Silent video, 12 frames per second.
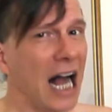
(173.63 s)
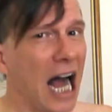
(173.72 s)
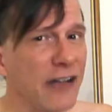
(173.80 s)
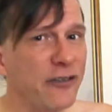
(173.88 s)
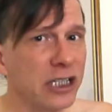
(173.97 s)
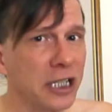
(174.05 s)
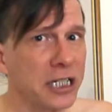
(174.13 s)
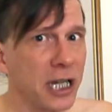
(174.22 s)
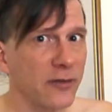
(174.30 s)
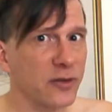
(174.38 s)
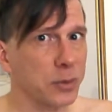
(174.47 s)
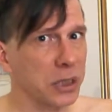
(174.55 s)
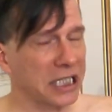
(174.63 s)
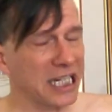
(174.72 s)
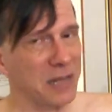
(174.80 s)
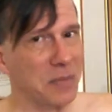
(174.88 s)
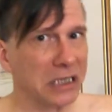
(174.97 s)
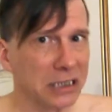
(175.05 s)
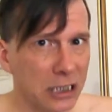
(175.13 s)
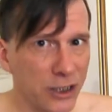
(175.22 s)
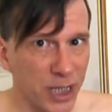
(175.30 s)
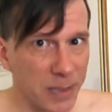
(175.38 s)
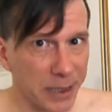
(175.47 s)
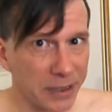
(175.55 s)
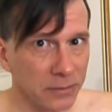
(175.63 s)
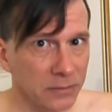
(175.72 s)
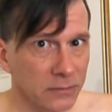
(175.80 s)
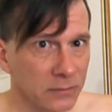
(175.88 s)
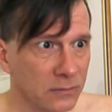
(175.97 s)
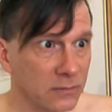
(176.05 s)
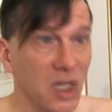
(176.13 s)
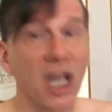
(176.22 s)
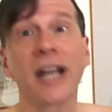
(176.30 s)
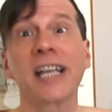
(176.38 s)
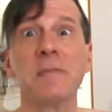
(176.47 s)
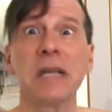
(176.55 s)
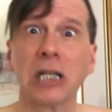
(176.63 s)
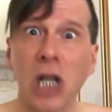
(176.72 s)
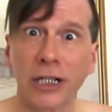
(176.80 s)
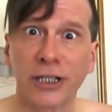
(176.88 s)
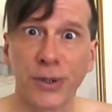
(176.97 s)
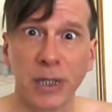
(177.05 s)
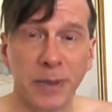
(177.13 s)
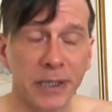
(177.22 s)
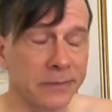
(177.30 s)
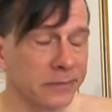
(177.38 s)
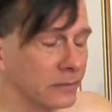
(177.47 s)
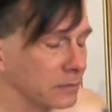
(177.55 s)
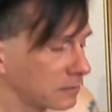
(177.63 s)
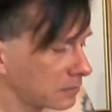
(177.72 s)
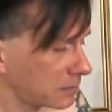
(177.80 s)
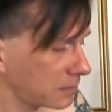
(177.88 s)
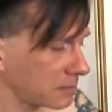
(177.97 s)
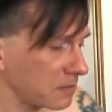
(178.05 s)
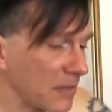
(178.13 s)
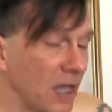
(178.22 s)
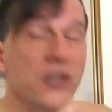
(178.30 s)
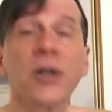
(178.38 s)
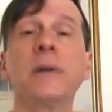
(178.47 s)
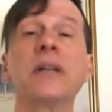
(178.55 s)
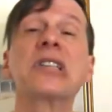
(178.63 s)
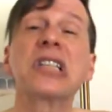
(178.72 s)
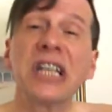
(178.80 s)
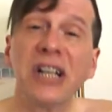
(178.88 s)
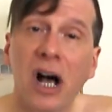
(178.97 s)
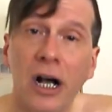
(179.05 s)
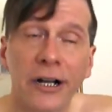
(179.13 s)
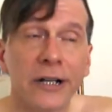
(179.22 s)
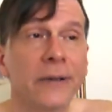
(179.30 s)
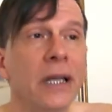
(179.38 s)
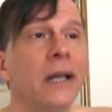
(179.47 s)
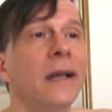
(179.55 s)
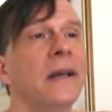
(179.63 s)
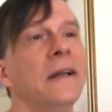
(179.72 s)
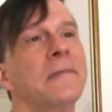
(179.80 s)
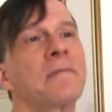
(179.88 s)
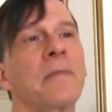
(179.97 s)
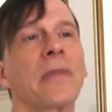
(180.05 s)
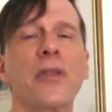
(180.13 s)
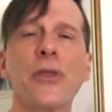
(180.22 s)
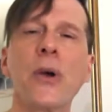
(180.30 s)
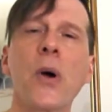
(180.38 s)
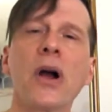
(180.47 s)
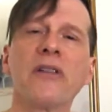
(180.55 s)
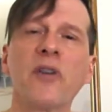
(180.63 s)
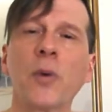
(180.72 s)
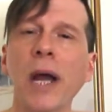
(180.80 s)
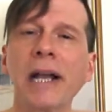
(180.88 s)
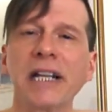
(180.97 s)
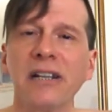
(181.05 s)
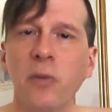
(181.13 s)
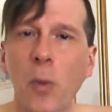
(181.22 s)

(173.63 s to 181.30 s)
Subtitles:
I feel uncomfortable. It can be a little creepy. Yeah, it can be a lot creepy. So anyway, skin hunger. There are a variety